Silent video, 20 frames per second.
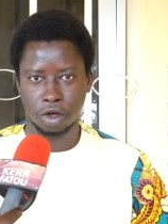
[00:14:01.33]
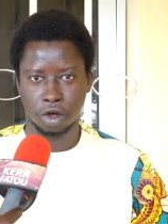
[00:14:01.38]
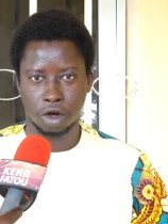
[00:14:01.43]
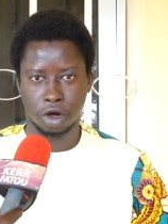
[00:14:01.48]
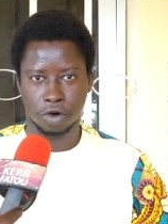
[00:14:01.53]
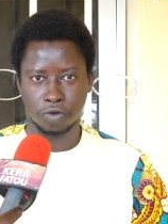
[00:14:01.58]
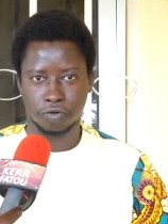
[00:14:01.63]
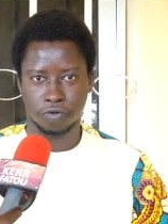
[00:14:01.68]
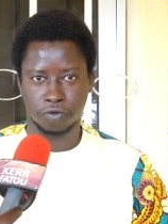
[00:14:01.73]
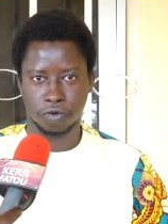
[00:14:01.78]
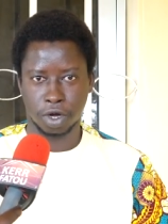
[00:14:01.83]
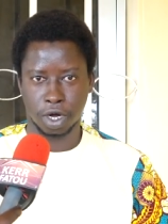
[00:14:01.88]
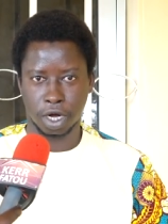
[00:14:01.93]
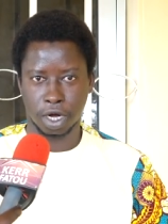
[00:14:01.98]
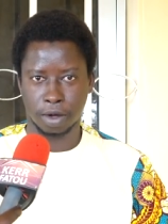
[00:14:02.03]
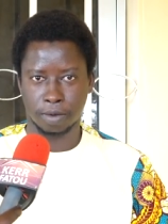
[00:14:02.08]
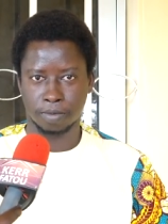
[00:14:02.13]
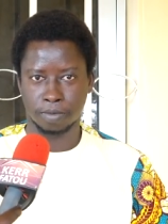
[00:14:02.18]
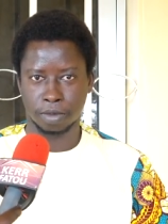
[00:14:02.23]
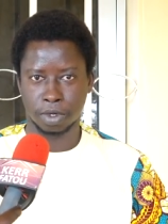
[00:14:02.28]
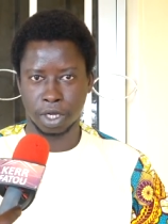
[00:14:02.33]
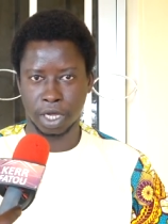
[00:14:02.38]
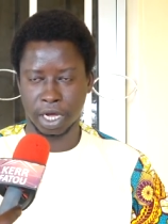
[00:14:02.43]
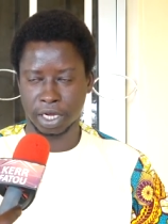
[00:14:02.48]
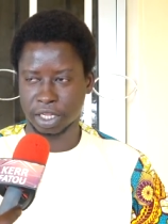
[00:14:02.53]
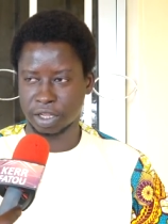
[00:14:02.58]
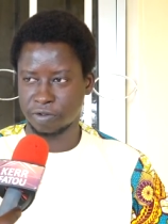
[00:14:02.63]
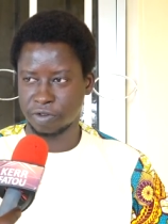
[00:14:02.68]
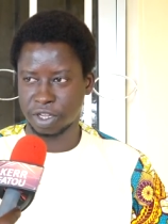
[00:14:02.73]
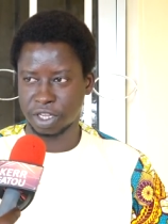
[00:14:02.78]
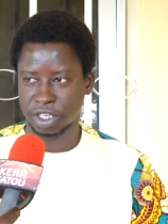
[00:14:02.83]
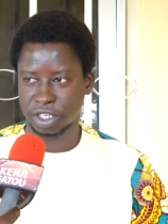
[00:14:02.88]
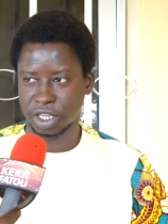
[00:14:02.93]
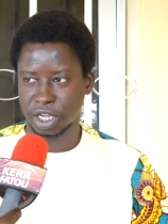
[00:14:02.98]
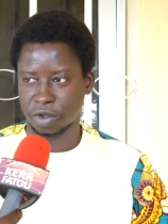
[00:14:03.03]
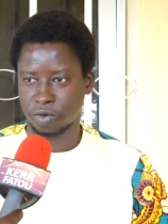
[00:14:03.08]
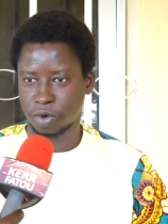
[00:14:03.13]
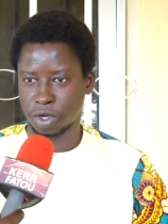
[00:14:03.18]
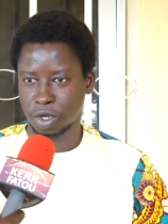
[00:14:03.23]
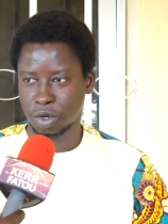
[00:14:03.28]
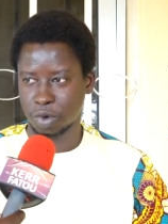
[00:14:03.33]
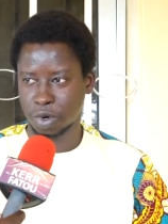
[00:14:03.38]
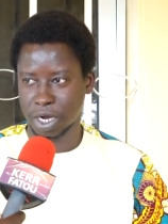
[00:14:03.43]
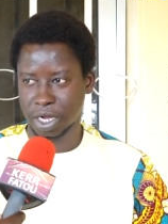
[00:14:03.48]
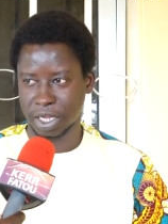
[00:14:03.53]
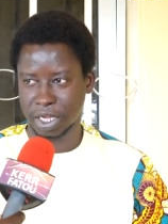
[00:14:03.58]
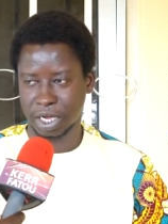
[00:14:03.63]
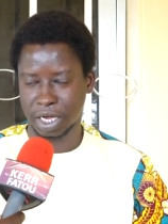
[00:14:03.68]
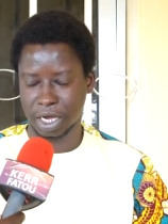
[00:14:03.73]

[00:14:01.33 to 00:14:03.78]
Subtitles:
of the activities that we do at the